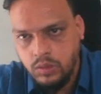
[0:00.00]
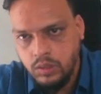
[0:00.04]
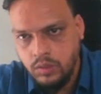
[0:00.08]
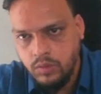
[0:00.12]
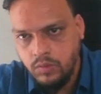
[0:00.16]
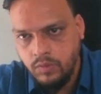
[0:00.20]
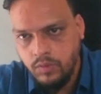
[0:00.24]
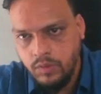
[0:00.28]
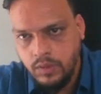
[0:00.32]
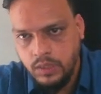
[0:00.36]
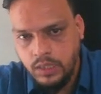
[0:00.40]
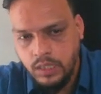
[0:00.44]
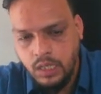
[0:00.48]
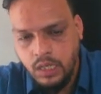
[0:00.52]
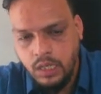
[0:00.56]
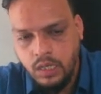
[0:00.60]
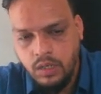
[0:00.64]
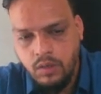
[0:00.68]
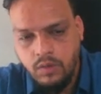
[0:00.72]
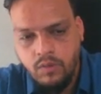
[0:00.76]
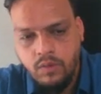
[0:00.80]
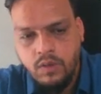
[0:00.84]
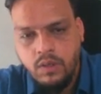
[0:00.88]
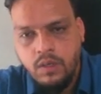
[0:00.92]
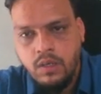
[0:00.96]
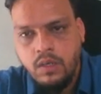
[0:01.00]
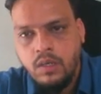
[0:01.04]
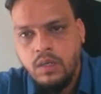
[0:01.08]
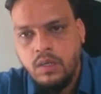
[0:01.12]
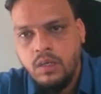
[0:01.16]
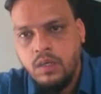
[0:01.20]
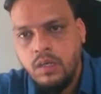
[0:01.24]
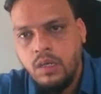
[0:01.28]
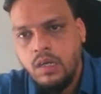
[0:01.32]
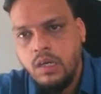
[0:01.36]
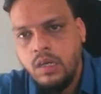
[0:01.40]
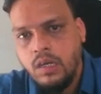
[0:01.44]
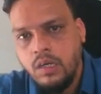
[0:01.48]
we are
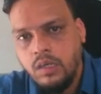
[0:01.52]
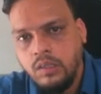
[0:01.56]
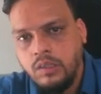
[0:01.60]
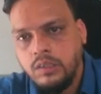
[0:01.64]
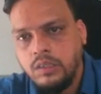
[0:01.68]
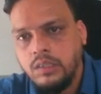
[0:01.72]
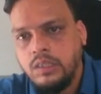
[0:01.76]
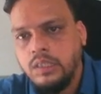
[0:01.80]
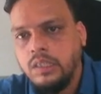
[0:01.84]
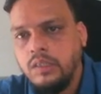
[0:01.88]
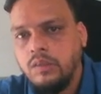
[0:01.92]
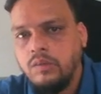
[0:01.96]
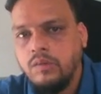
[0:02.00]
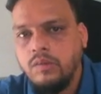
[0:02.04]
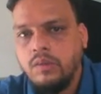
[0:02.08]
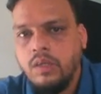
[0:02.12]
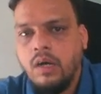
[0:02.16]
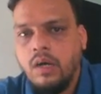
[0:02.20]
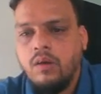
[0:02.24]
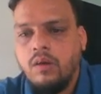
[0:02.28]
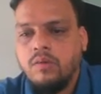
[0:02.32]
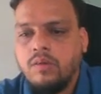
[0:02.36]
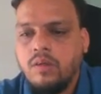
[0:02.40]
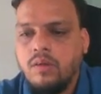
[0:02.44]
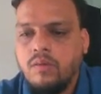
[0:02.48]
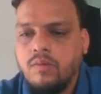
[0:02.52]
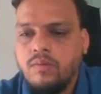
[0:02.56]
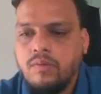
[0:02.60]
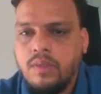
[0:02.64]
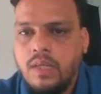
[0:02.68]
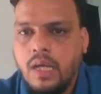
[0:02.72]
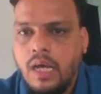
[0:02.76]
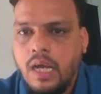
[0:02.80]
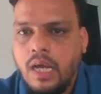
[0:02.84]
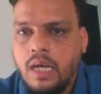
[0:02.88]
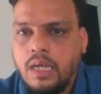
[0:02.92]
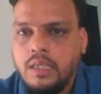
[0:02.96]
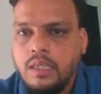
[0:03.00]
received. Out of
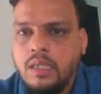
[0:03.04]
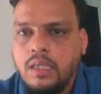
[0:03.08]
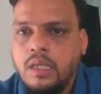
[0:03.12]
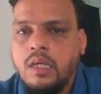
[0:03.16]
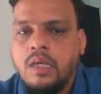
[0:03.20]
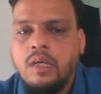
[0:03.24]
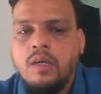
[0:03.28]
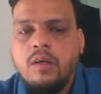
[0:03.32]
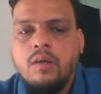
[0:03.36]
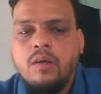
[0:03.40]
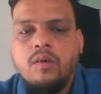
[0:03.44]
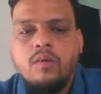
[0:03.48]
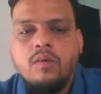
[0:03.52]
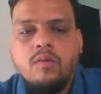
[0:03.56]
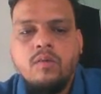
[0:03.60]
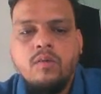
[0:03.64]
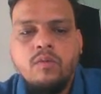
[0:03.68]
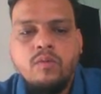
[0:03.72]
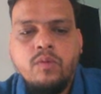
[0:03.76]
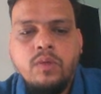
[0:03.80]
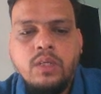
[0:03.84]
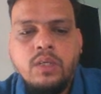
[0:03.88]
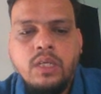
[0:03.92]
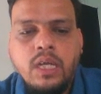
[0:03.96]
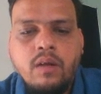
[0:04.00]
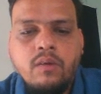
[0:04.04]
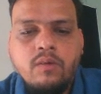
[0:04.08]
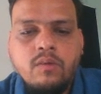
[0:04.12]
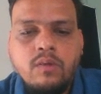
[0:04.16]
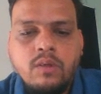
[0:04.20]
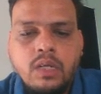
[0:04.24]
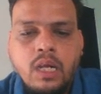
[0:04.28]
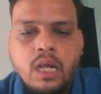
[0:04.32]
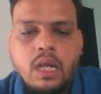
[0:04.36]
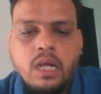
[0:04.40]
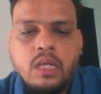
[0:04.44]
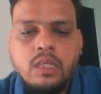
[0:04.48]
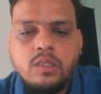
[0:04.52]
that we have
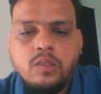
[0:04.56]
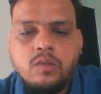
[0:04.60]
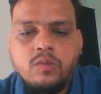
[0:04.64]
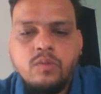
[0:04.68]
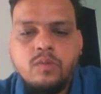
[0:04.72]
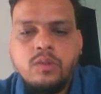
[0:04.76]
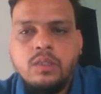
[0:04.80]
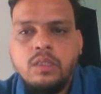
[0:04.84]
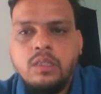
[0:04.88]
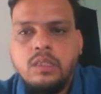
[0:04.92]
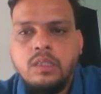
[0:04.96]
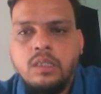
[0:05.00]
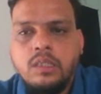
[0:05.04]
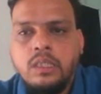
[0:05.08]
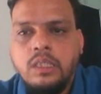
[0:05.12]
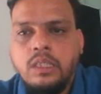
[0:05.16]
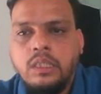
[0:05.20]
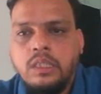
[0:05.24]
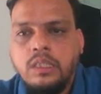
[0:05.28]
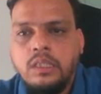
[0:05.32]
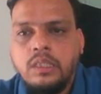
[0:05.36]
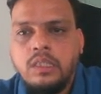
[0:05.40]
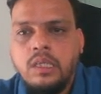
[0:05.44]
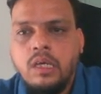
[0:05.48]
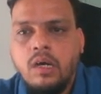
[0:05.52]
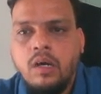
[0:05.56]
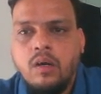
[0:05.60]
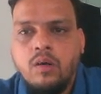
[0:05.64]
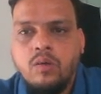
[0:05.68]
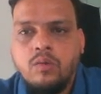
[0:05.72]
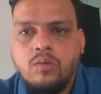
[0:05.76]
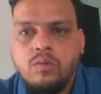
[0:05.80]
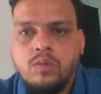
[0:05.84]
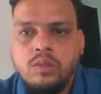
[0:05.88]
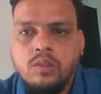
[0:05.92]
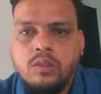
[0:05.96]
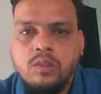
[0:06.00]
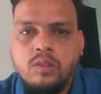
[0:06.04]
transferred
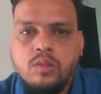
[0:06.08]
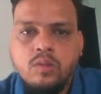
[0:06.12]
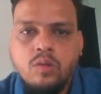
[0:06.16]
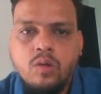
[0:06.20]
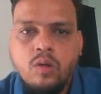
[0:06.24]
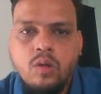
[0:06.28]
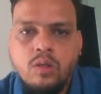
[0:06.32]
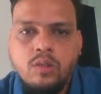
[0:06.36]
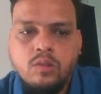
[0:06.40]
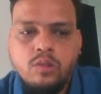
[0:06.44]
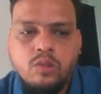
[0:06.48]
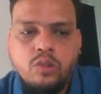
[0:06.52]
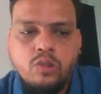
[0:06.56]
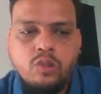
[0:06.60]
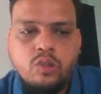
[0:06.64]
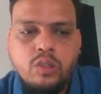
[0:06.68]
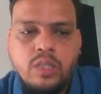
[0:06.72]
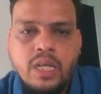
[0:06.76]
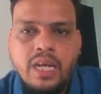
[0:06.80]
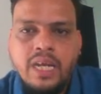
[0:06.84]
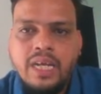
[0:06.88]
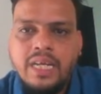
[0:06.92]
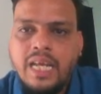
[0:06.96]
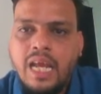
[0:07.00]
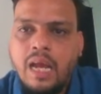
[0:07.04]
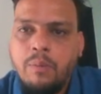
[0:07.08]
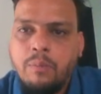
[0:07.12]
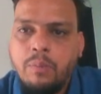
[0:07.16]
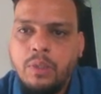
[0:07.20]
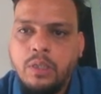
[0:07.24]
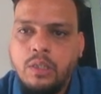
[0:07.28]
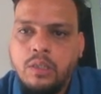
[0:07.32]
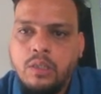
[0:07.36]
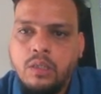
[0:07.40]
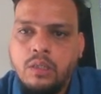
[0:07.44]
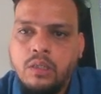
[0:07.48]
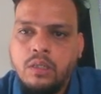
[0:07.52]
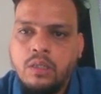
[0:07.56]
80,000 on share capital,
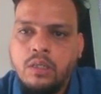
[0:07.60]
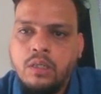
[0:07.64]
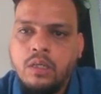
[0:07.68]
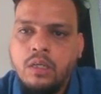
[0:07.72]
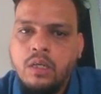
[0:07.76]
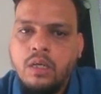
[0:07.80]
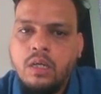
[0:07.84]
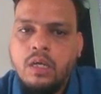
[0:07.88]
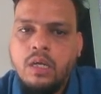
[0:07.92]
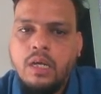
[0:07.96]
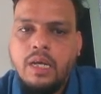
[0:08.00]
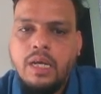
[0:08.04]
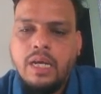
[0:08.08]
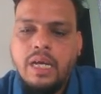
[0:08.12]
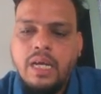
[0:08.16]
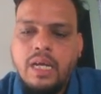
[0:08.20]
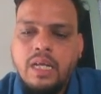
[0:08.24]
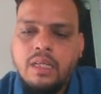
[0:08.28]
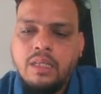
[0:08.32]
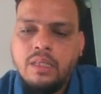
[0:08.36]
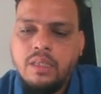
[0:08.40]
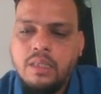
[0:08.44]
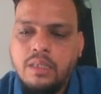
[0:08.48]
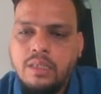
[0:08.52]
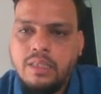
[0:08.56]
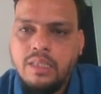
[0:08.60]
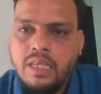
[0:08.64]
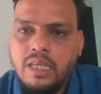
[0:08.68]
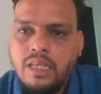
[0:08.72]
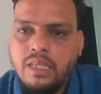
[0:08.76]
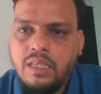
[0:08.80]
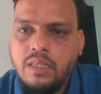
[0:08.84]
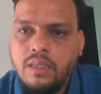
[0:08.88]
and then